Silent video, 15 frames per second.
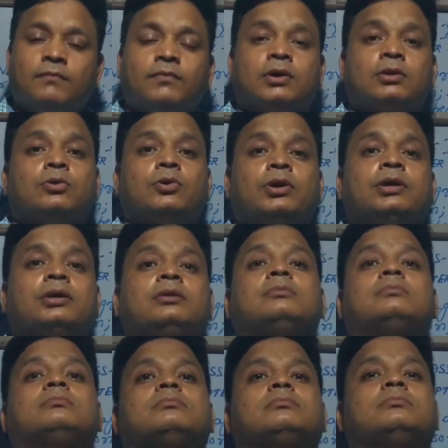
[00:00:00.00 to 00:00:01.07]
were going
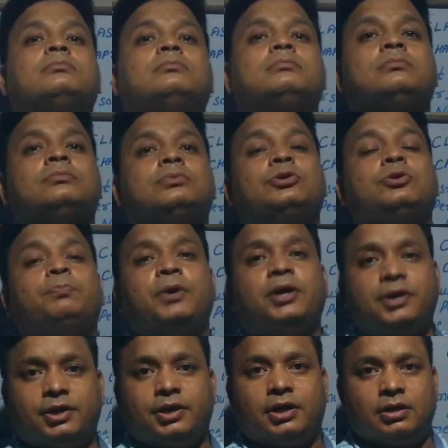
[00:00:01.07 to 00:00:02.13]
to
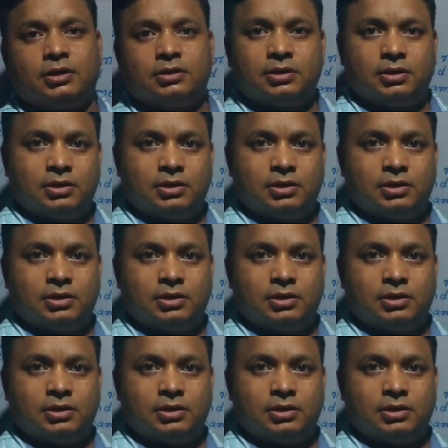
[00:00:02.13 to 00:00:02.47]
Patna.